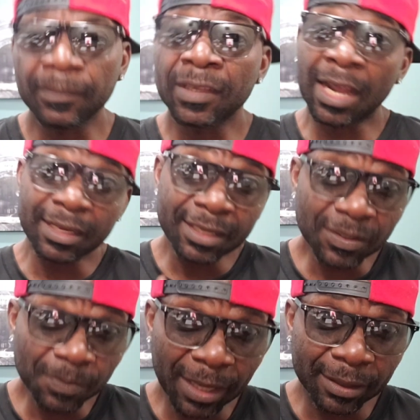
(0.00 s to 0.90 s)
And
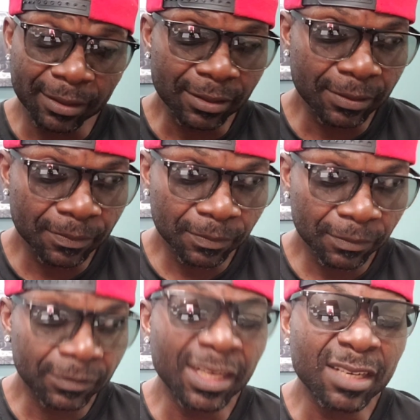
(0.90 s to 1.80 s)
these miners,
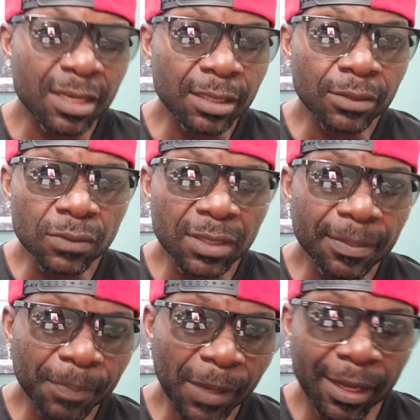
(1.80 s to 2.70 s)
they need to
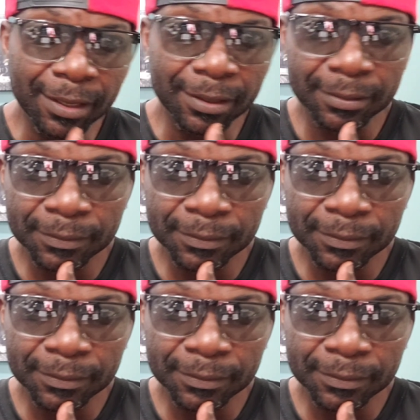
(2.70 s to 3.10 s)
get paid.